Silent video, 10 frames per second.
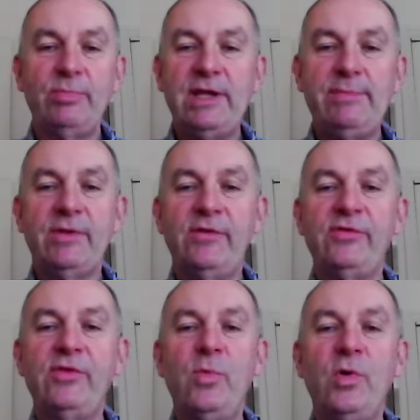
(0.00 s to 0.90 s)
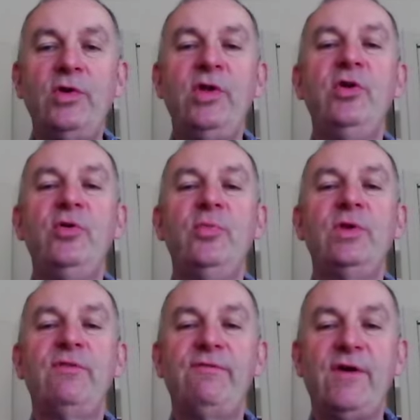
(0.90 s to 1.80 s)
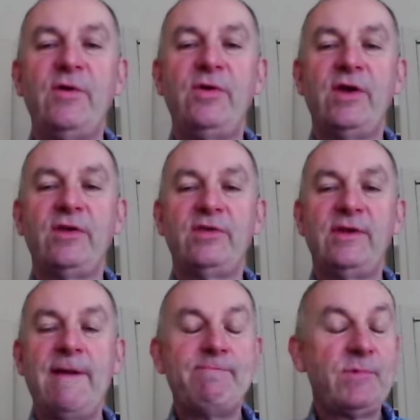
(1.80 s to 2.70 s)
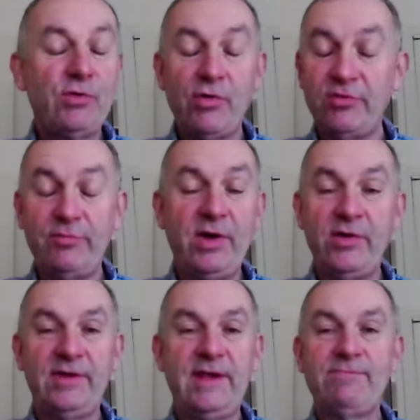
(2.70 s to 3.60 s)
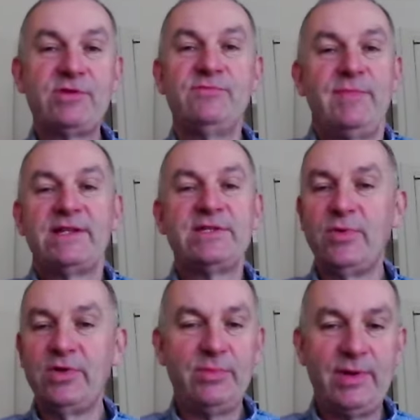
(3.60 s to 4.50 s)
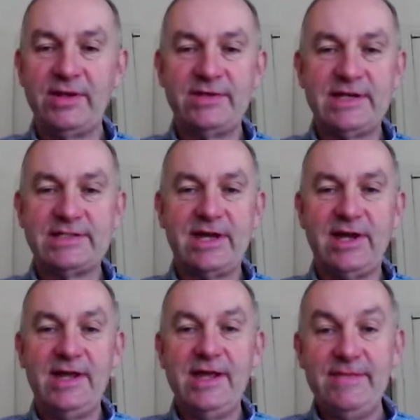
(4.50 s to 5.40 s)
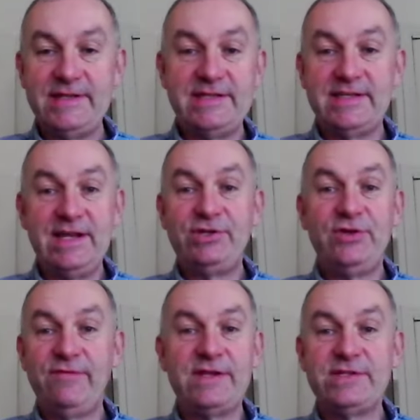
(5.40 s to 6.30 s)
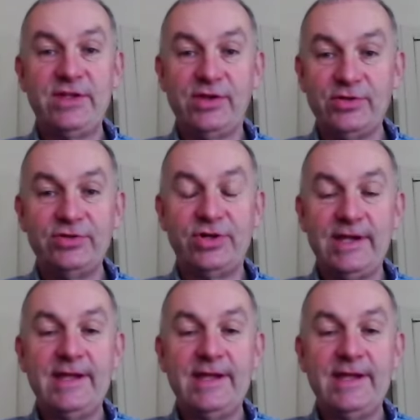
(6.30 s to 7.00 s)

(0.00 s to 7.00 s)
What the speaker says: people, someone who was focused, cross-party, doesn't matter what your politics are, this is an issue facing the country.